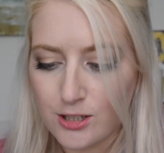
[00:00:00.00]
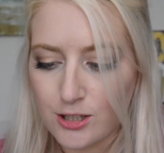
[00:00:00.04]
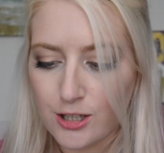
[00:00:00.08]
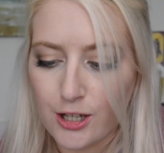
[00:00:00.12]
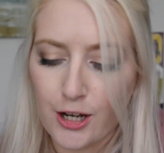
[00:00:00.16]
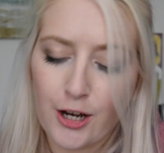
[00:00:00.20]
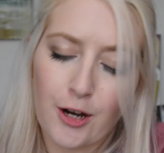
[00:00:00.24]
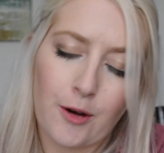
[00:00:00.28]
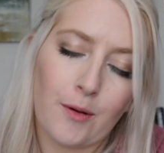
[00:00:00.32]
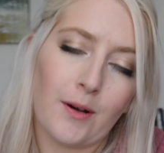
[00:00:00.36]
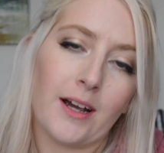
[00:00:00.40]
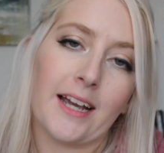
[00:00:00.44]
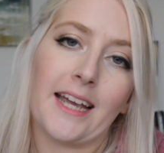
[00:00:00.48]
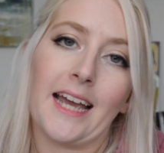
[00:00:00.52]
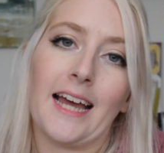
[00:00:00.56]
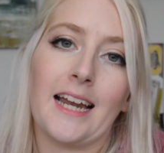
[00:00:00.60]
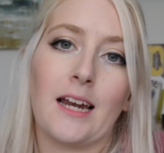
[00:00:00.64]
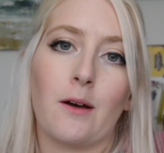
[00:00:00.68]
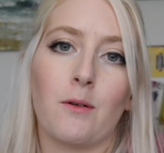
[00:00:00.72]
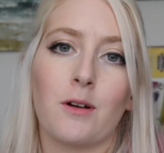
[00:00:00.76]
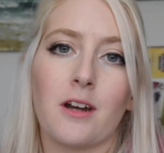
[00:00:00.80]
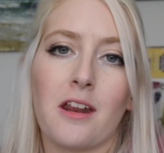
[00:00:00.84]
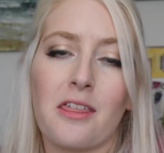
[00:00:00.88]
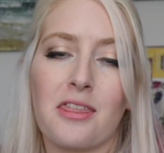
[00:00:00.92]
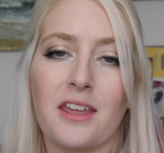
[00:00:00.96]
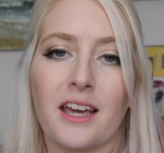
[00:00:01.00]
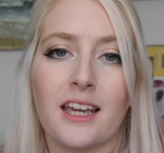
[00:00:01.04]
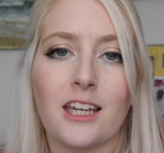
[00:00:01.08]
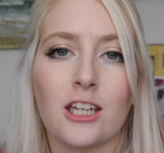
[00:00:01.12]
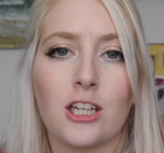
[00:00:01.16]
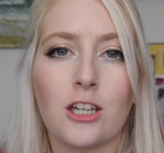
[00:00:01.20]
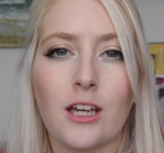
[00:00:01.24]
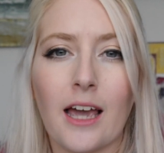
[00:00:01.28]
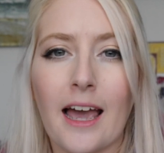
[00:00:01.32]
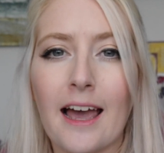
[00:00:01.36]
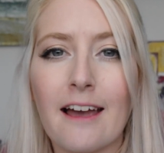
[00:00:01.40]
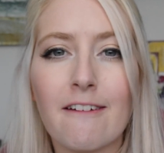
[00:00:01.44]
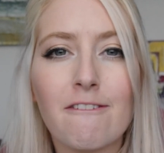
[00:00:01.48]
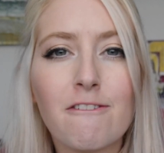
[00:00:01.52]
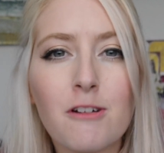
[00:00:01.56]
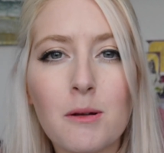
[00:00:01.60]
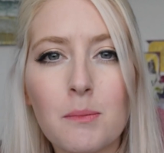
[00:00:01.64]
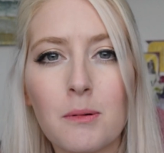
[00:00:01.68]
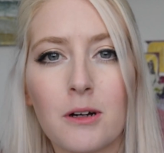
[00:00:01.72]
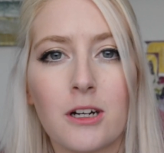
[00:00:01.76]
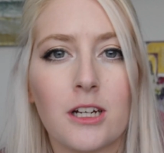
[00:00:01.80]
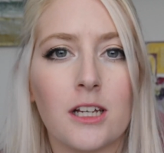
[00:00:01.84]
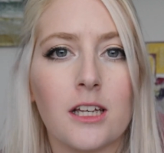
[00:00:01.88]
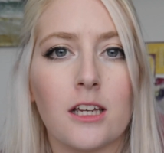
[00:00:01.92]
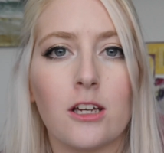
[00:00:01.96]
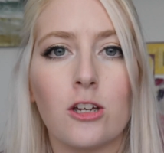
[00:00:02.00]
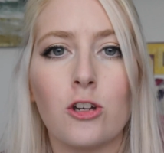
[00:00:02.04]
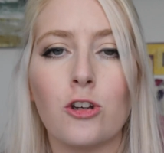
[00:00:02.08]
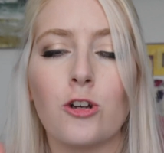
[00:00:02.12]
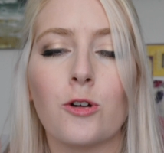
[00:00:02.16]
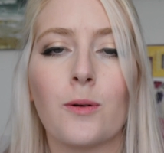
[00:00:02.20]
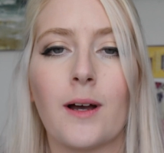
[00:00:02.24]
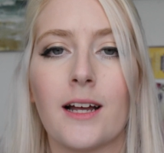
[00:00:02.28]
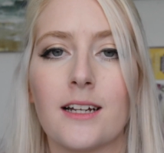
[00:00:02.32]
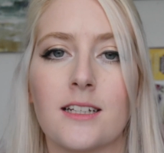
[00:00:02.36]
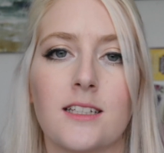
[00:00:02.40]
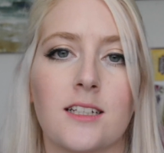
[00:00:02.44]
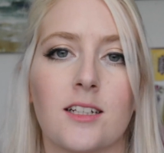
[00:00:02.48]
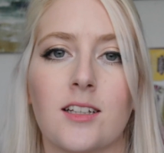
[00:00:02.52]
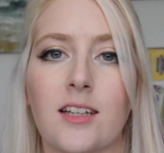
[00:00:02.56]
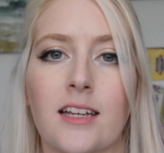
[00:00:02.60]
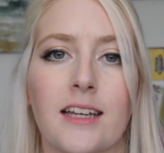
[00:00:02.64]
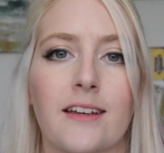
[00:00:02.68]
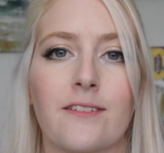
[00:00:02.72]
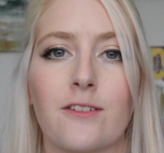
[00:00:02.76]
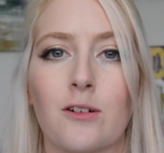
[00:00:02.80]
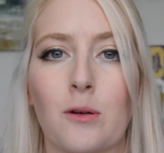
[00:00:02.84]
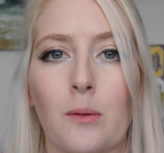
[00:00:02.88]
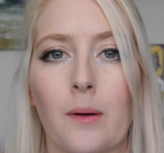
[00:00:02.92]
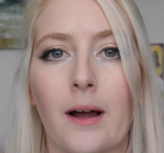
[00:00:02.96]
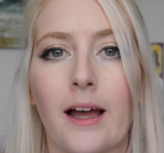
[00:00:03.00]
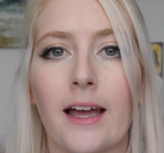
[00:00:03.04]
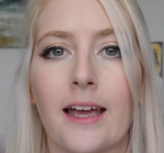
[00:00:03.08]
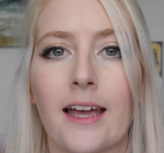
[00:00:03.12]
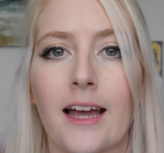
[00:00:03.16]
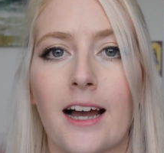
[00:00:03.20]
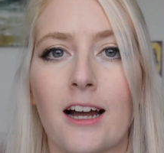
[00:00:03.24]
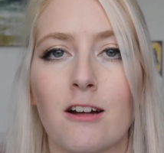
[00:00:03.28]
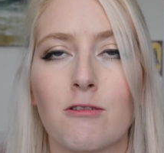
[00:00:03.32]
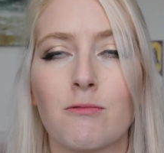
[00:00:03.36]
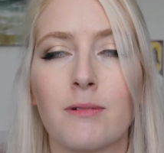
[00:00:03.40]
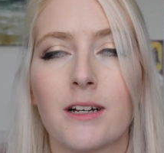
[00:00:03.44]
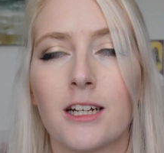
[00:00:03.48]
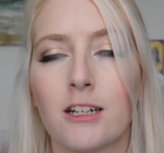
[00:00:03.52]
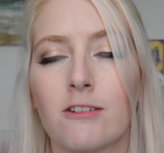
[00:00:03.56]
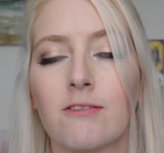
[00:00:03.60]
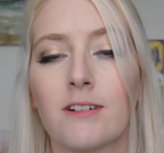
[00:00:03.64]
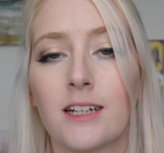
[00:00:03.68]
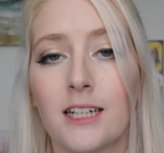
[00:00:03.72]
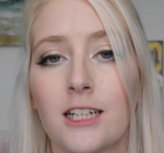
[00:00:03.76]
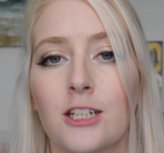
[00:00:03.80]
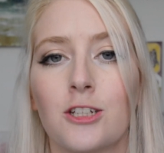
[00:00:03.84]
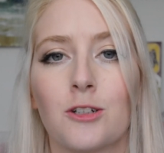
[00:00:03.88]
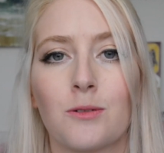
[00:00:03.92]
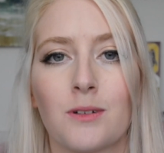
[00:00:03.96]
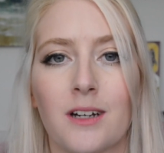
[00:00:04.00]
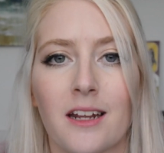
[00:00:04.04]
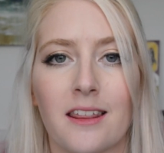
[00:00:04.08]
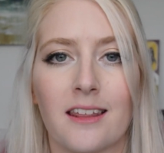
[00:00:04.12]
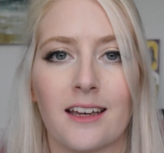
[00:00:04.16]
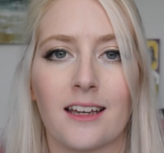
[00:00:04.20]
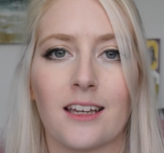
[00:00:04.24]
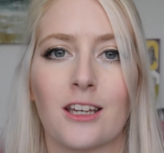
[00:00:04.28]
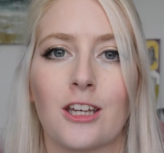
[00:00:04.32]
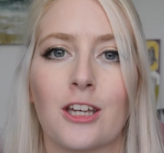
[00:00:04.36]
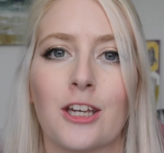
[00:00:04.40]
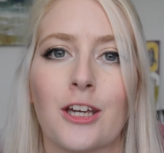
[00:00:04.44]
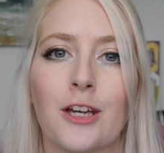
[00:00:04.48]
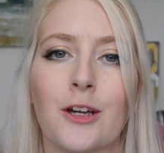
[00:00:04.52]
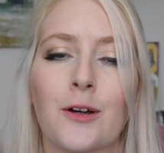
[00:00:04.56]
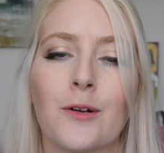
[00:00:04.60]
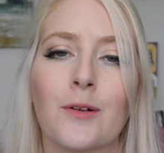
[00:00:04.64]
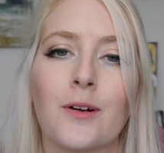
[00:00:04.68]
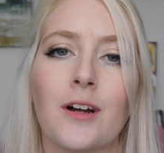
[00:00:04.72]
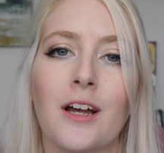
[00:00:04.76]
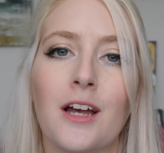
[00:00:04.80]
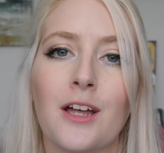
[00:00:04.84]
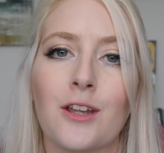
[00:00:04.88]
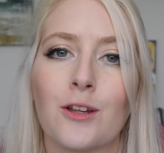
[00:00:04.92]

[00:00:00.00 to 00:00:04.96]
So again, I want to thank everybody who entered the giveaway. I really, really do want to thank you.